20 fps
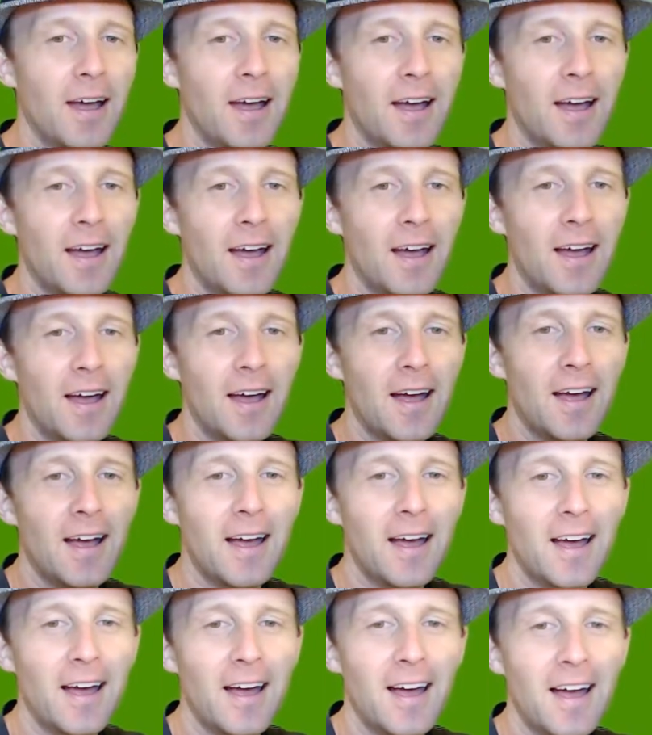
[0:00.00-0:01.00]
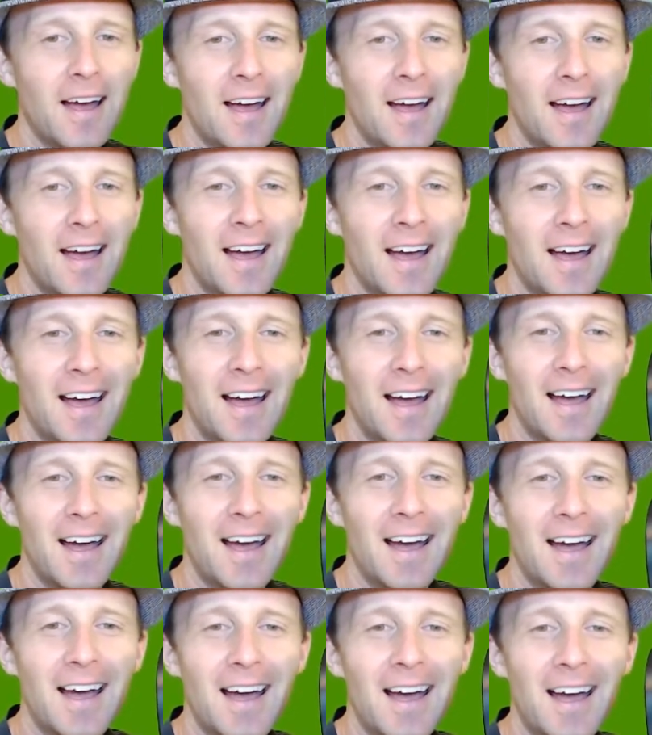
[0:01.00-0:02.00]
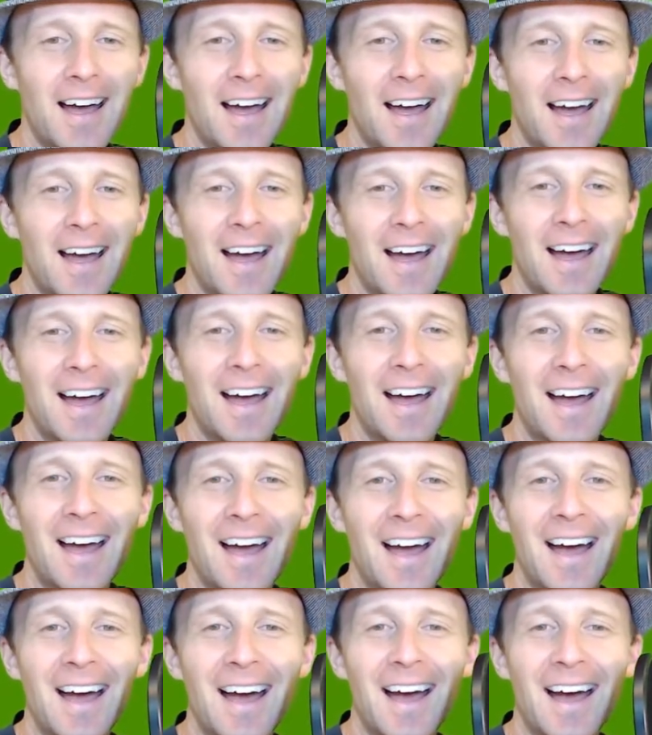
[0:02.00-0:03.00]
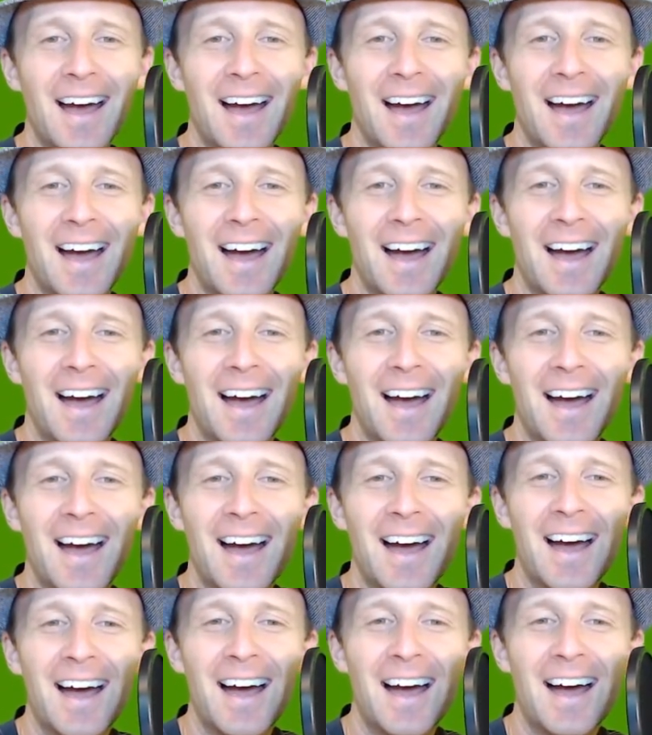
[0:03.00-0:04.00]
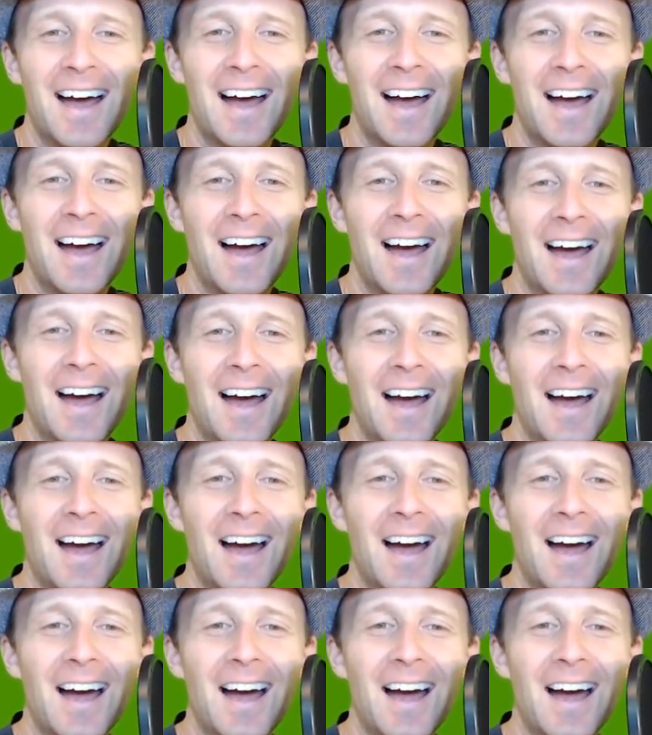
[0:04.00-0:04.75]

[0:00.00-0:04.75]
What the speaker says: Nobody speaks.